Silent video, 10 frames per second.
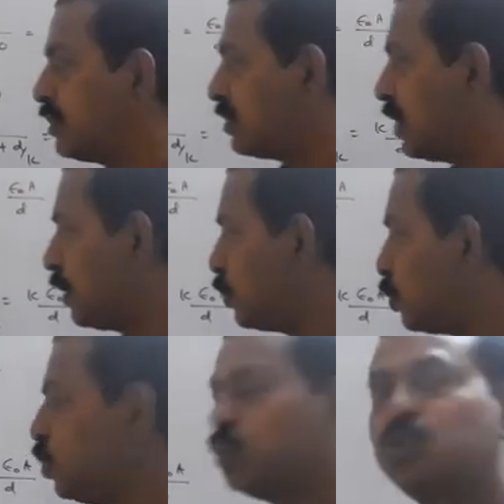is
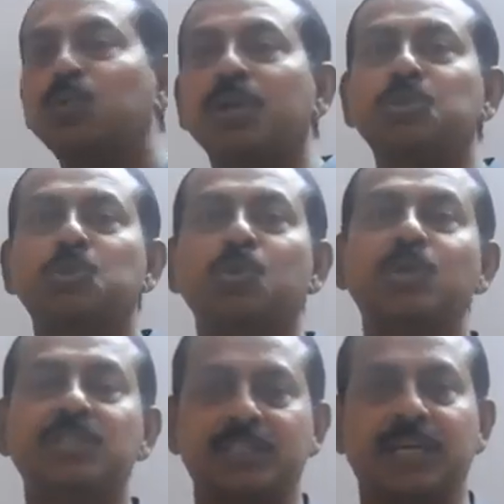used to
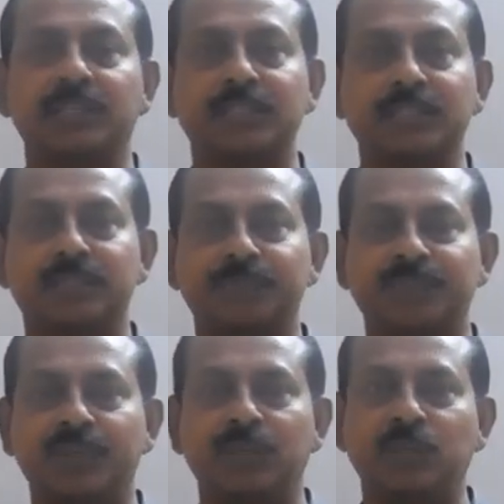store charges.
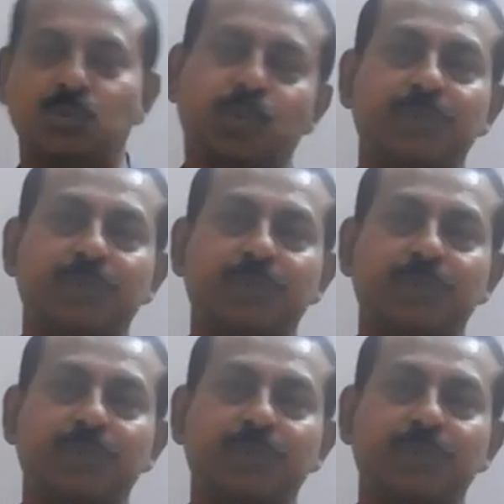So